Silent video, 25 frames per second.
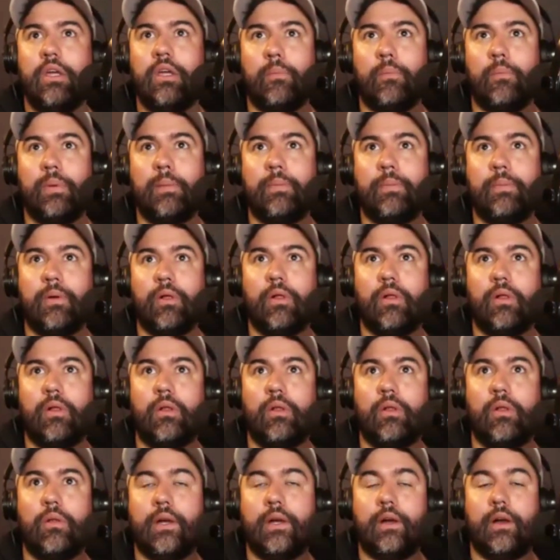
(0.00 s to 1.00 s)

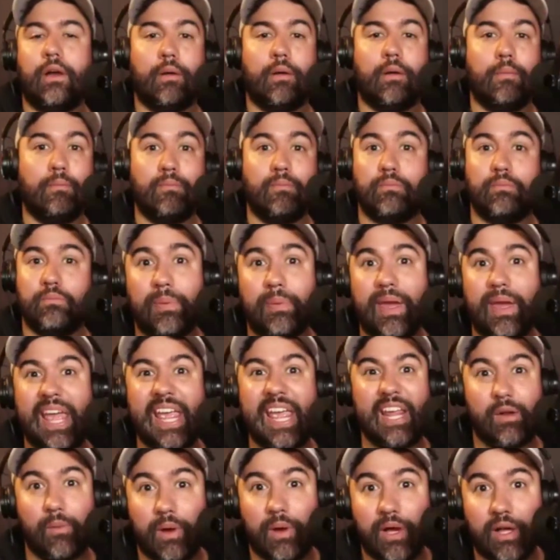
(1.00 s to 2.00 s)
people are
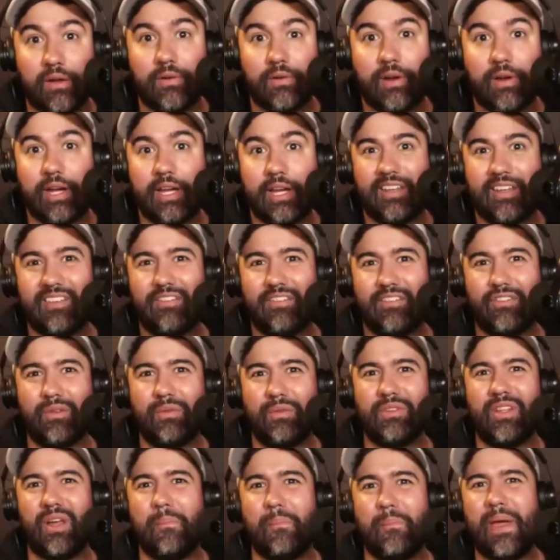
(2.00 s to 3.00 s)
paid well, right? Because if
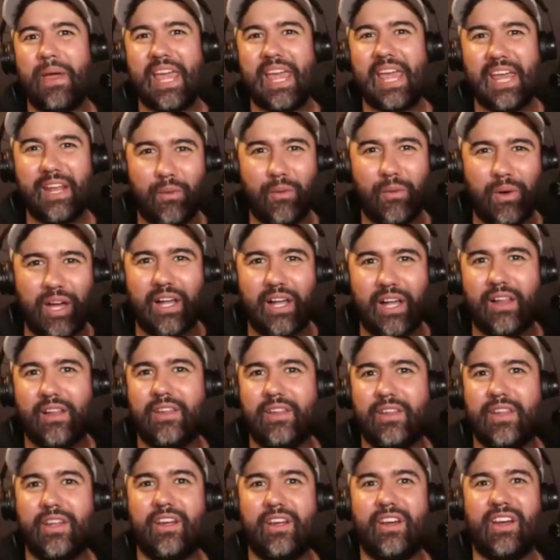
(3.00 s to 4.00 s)
someone's not paid well,
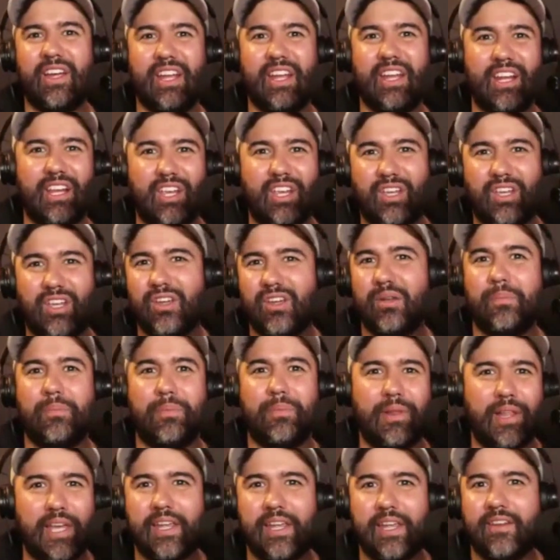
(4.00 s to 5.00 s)
they're not in a good
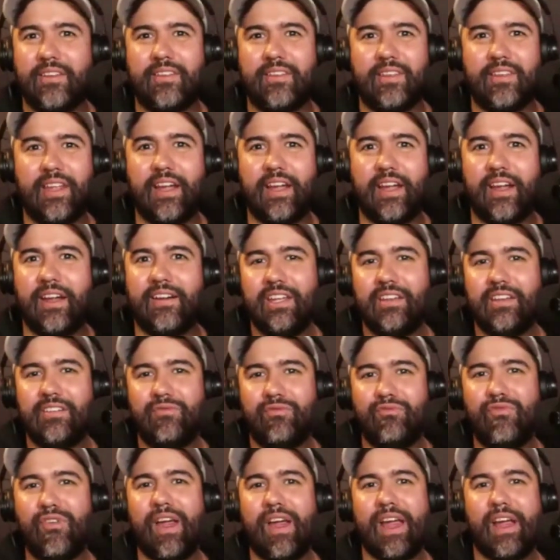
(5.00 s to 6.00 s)
place, it's
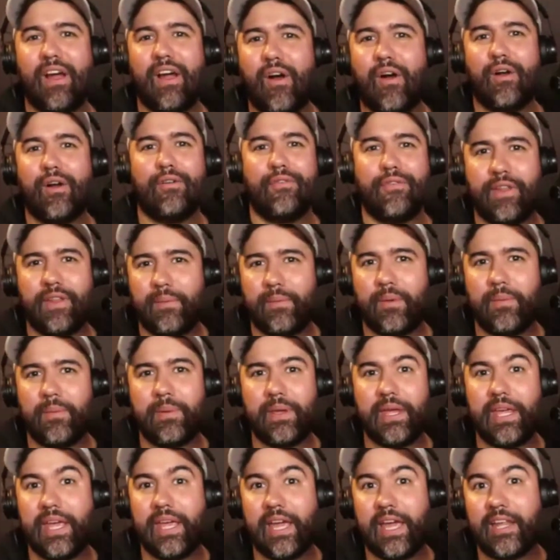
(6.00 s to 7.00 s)
very hard for them to
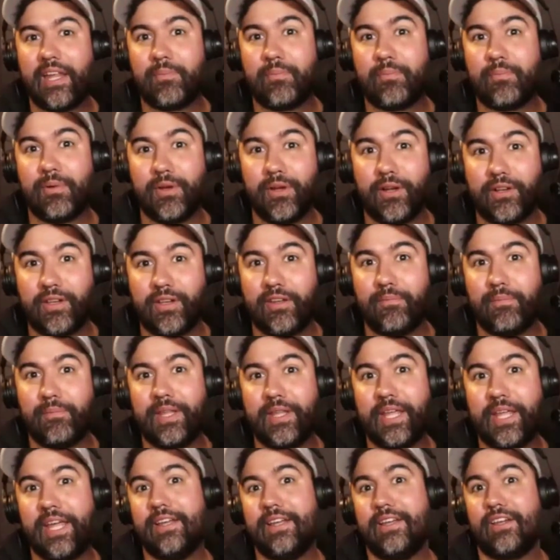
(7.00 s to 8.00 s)
be as productive. But
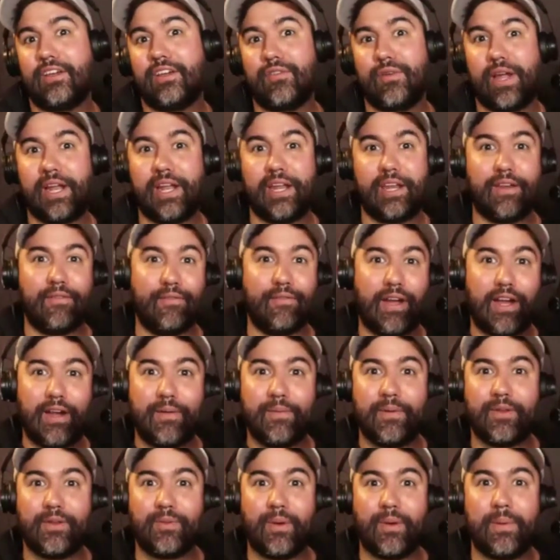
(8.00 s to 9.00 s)
then creating
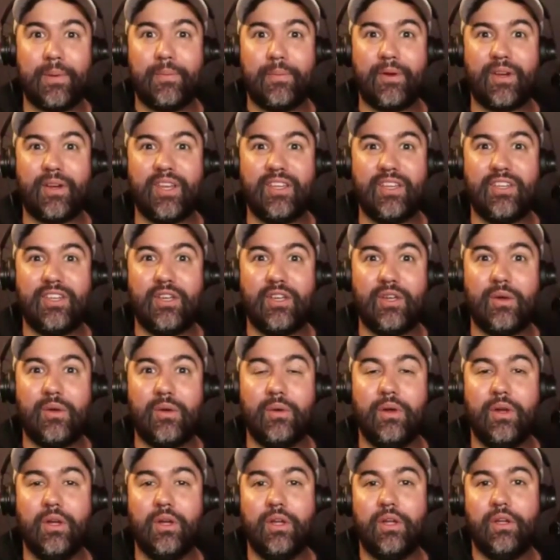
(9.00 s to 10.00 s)
environments where people can do
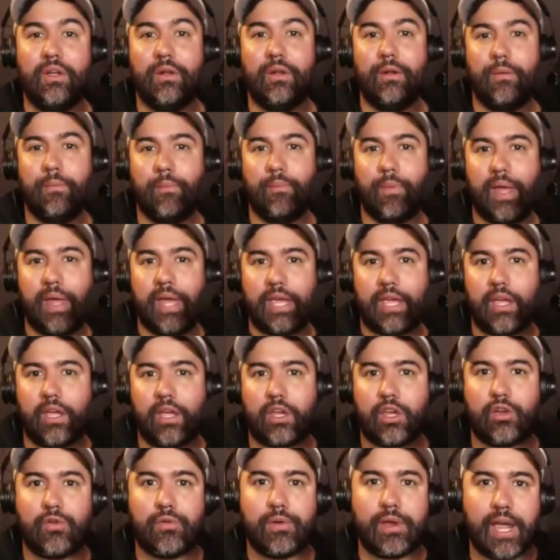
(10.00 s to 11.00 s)
like
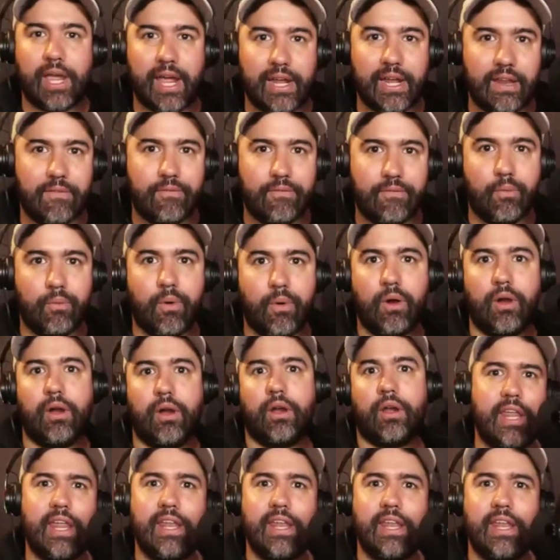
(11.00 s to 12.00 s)
creative
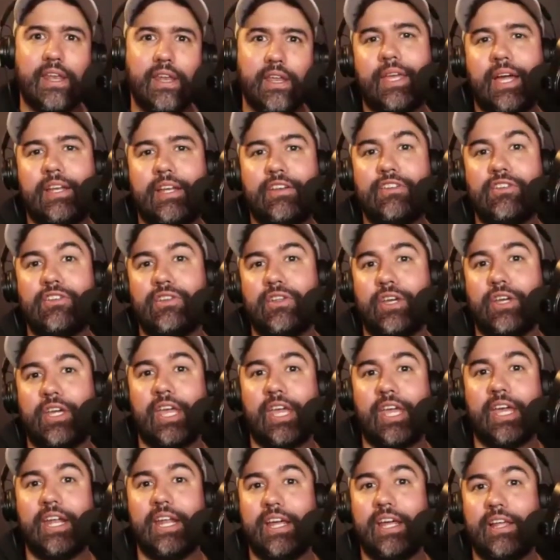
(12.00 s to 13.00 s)
work and just
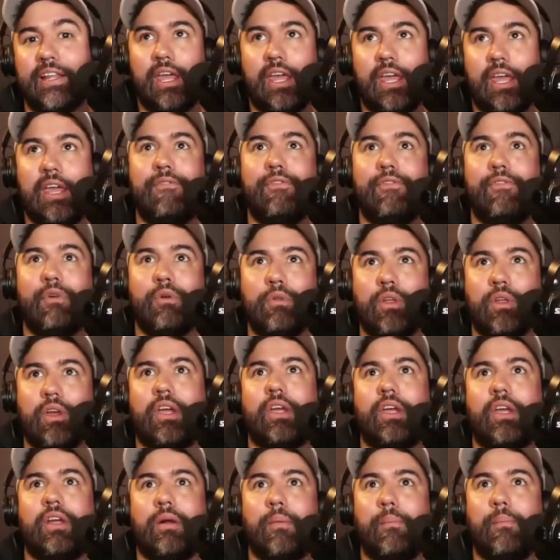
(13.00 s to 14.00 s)
looking at it, if you look
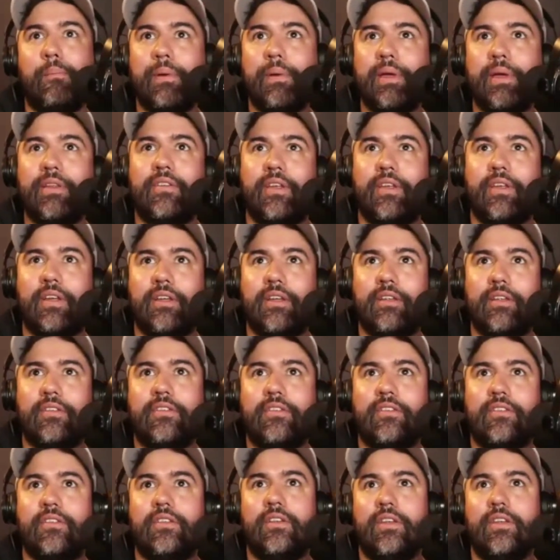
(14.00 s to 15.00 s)
at your
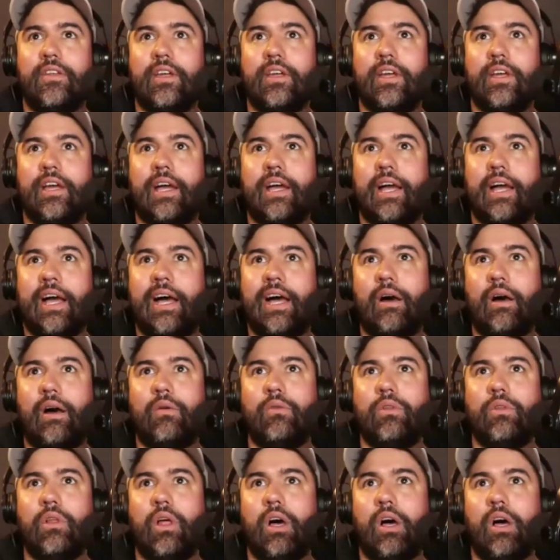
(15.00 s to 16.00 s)
business, how
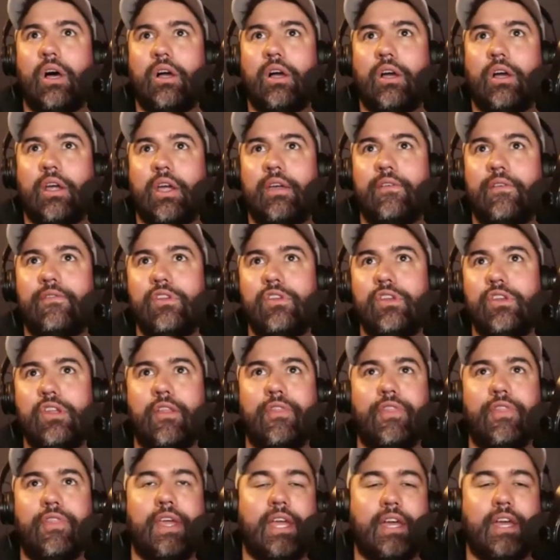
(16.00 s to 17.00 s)
long, if
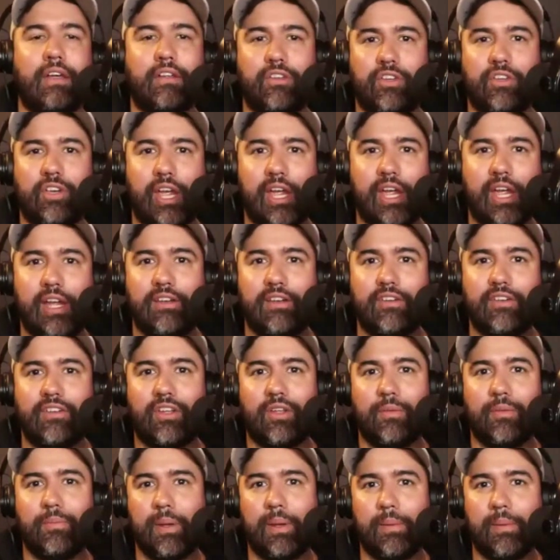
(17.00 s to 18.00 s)
nothing else changed,
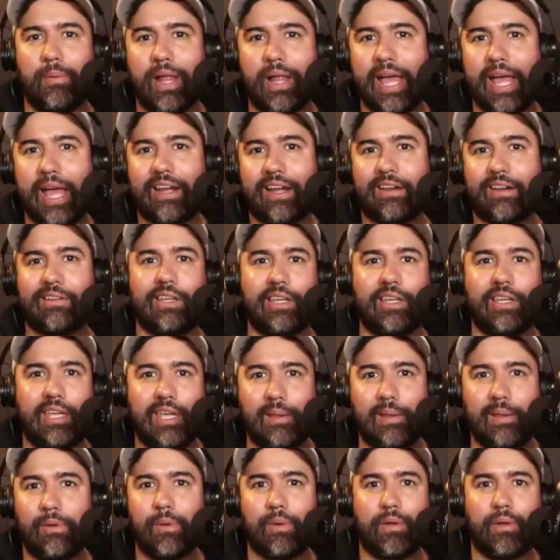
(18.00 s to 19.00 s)
could people actually
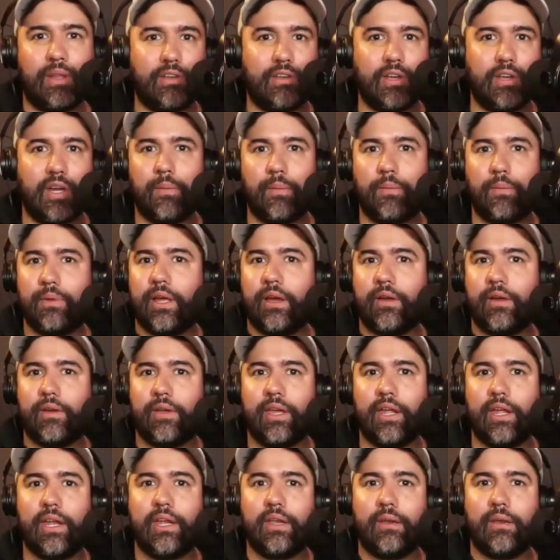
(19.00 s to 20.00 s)
keep doing the job without
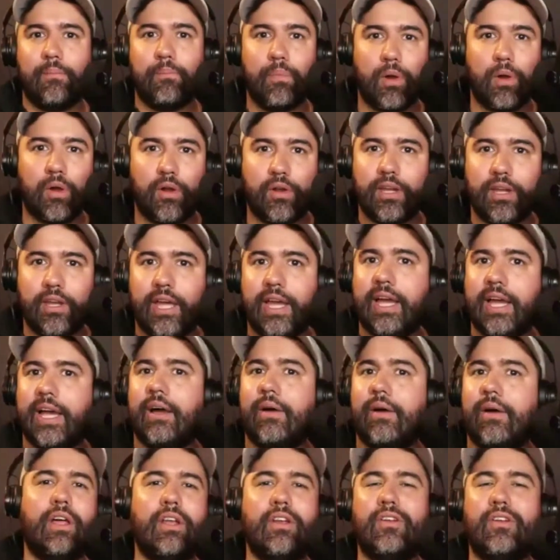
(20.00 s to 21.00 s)
getting burned
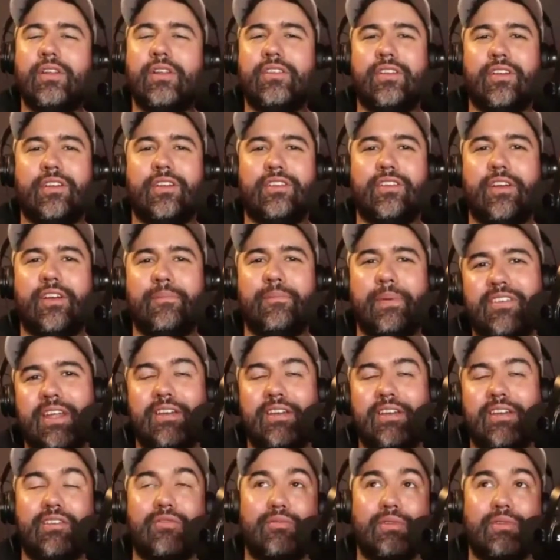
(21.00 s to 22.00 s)
out and all this sort of stuff? But it
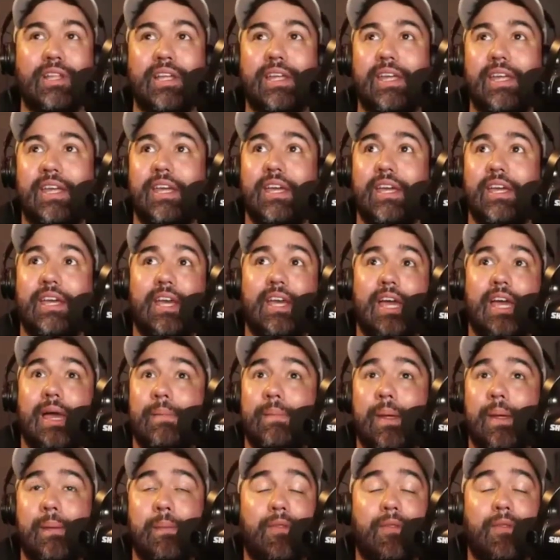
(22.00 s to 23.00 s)
just really
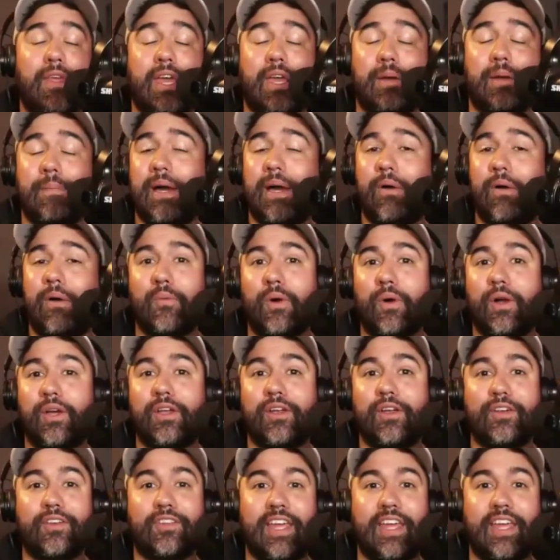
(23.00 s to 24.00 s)
made me think about what
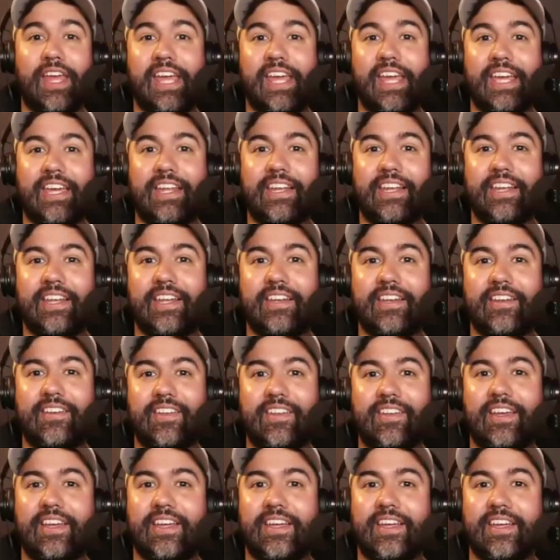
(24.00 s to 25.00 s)
you're saying, and it's
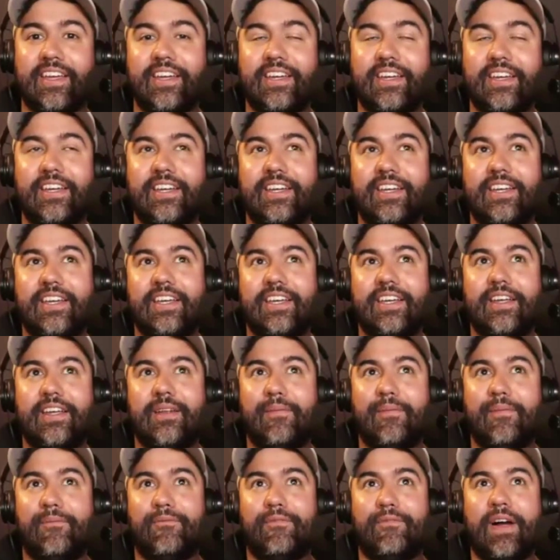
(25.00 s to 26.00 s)
like
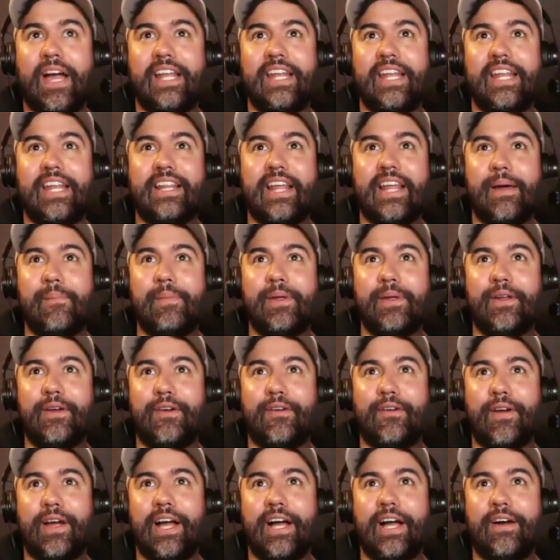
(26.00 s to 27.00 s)
finding that middle
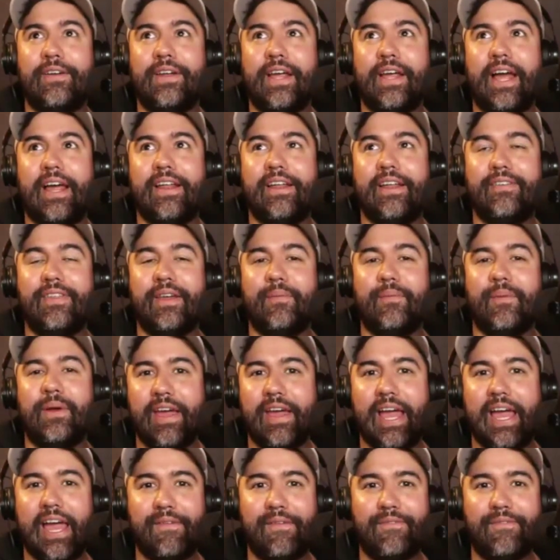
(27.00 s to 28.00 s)
ground. And I think we
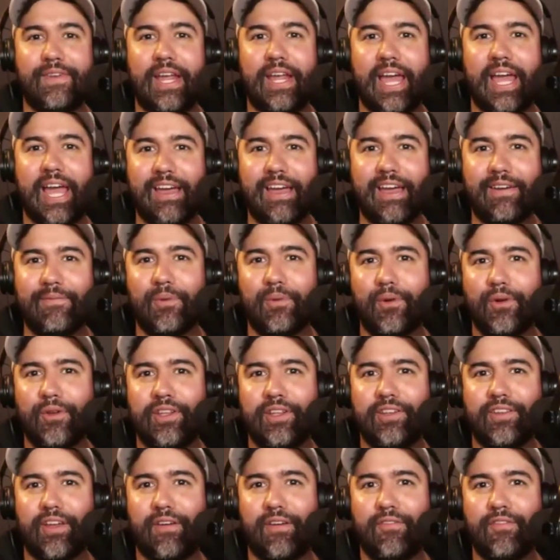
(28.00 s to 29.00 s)
have to have more of
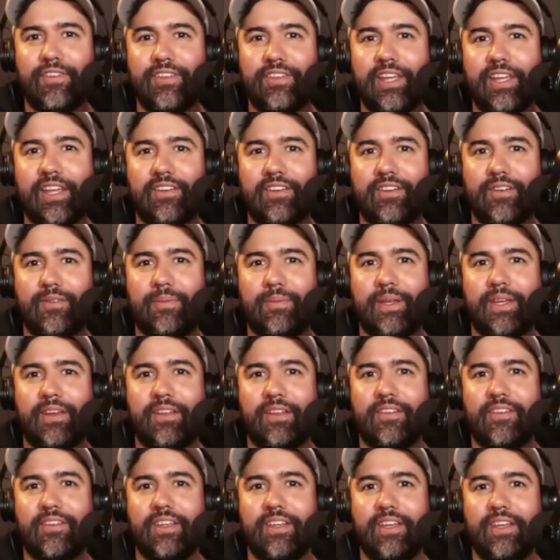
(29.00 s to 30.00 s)
these conversations
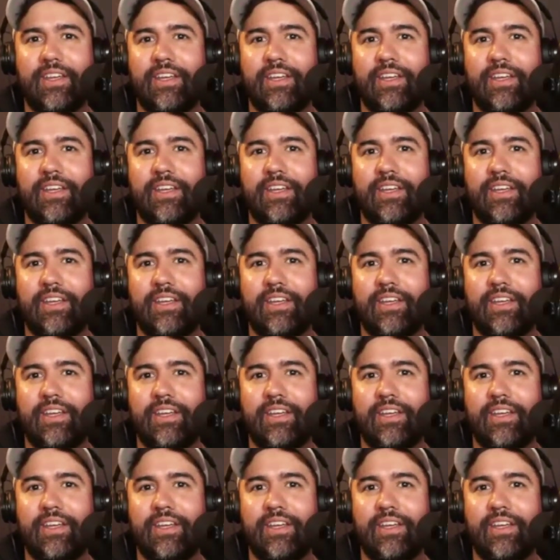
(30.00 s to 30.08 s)
because